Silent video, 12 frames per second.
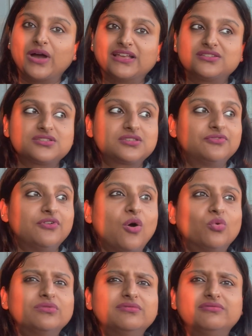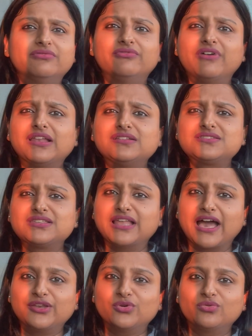I just found one
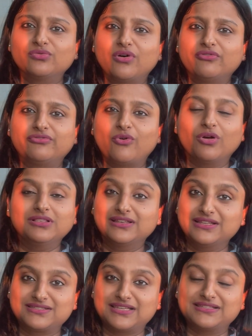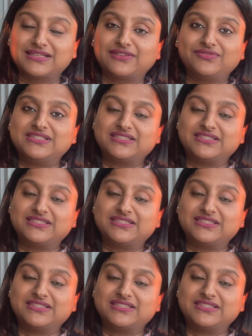scenario of all the listings that we